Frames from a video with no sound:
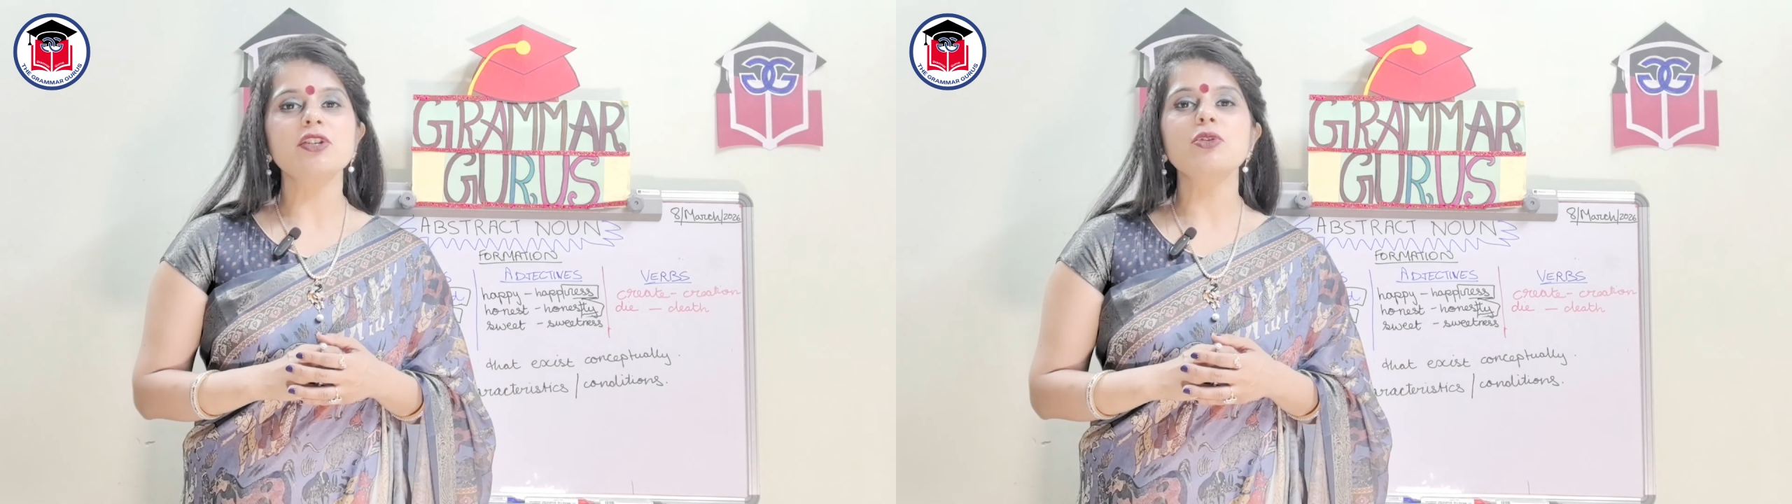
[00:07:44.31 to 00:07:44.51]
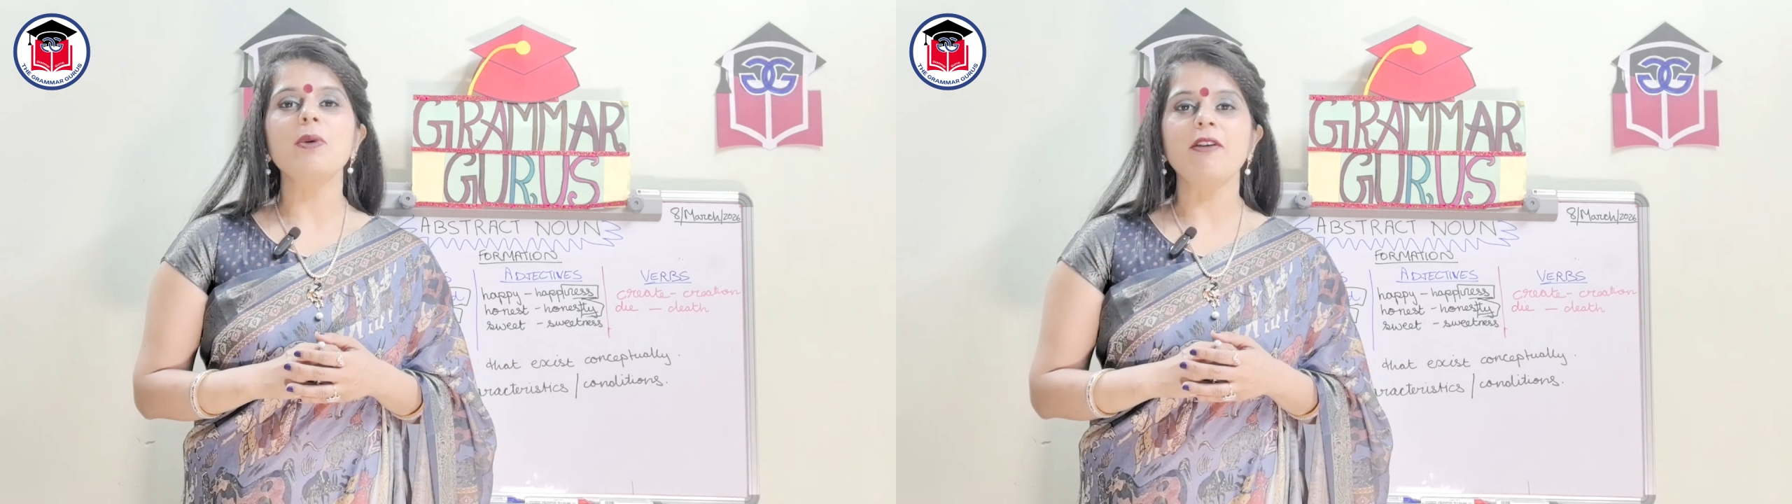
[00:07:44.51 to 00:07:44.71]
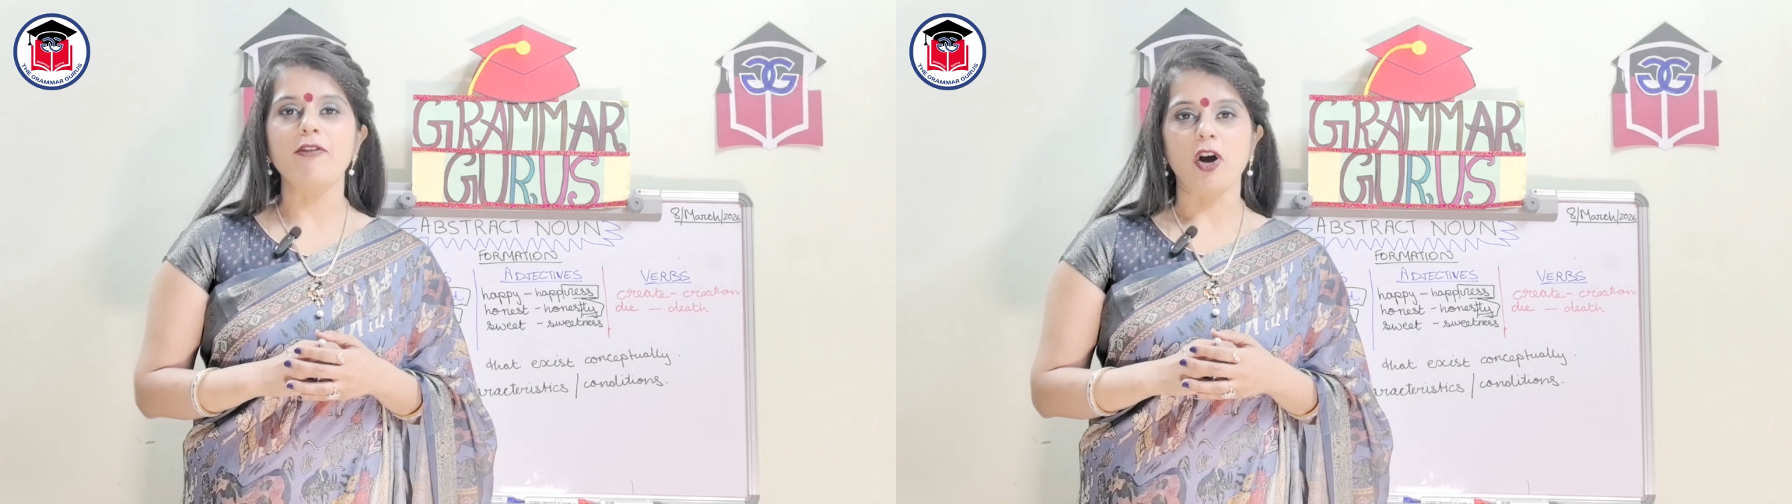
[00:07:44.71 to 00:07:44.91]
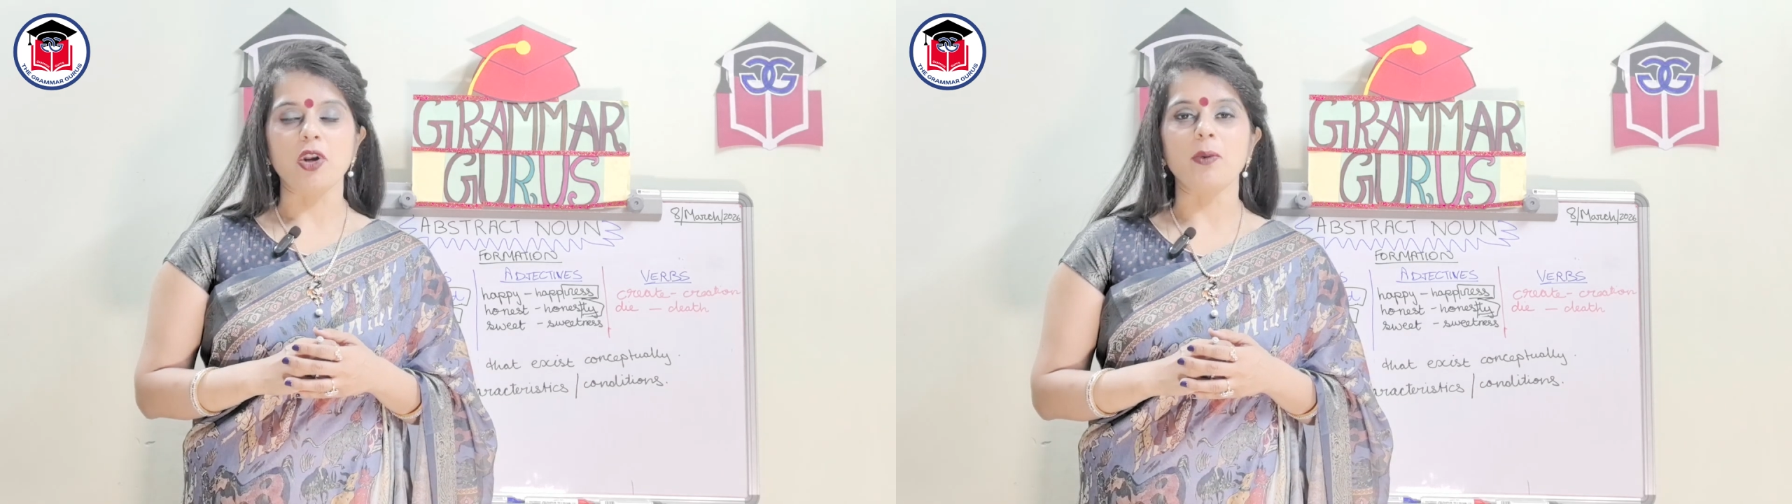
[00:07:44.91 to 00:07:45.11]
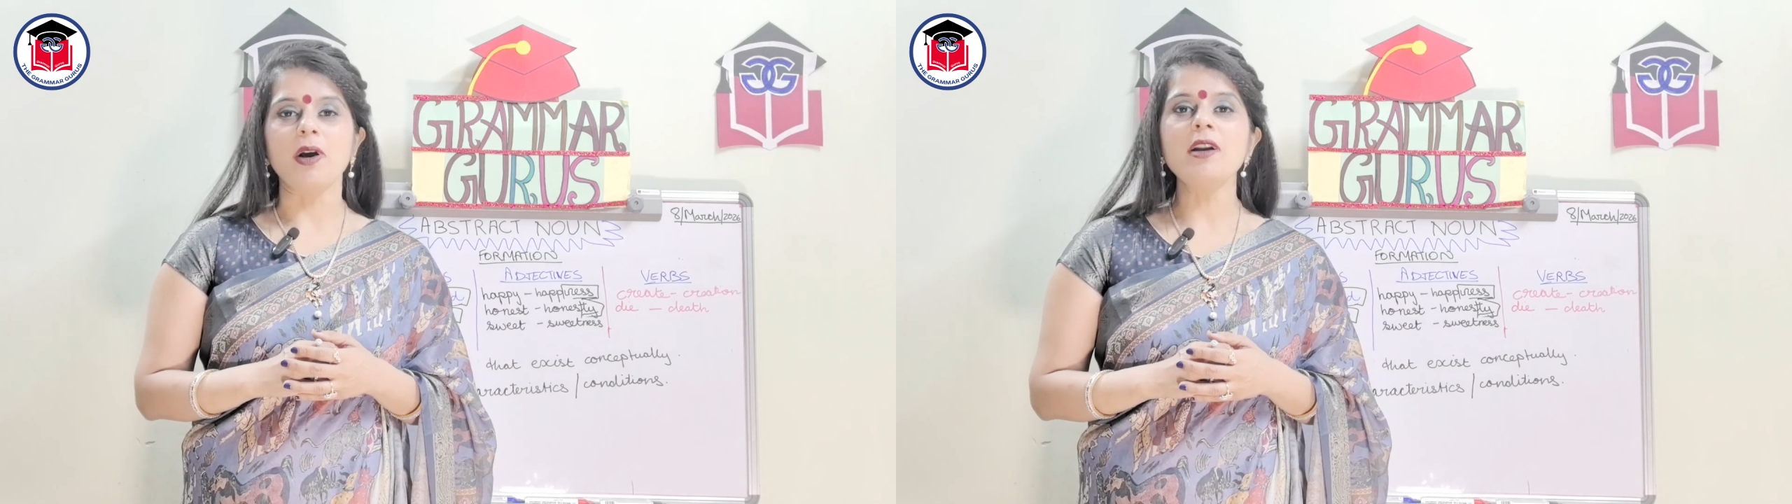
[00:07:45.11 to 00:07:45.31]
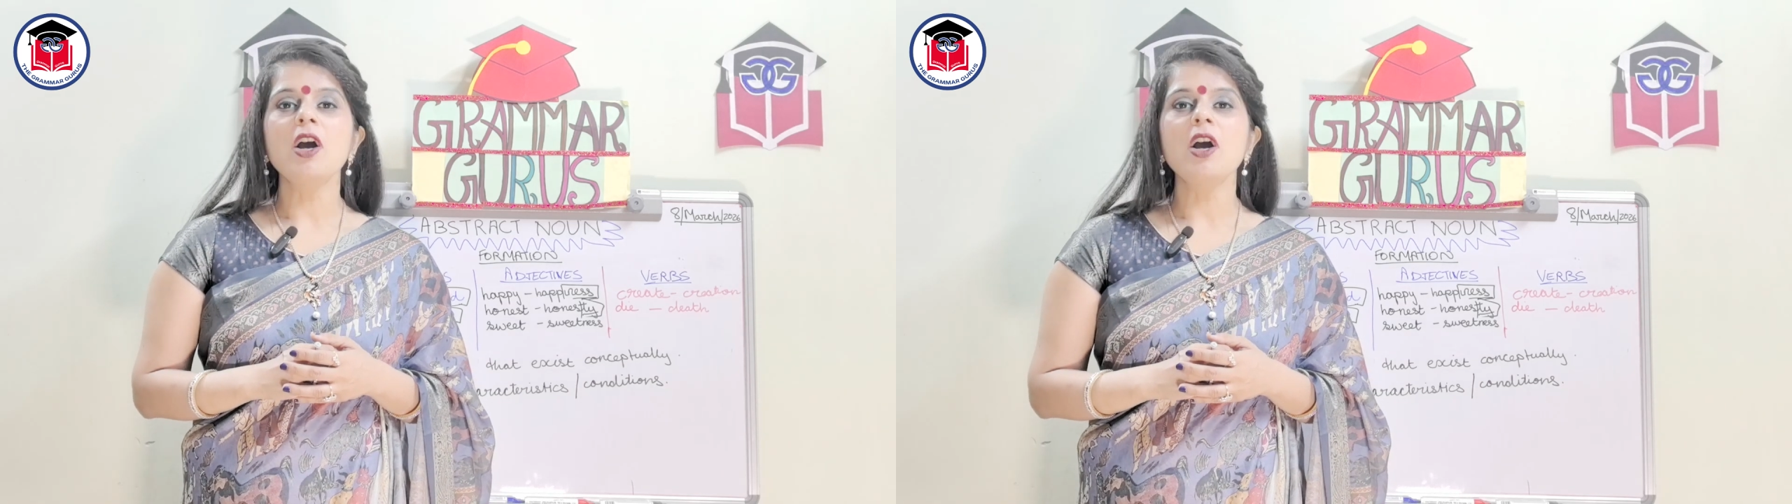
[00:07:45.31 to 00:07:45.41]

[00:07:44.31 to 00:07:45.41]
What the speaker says: to a follower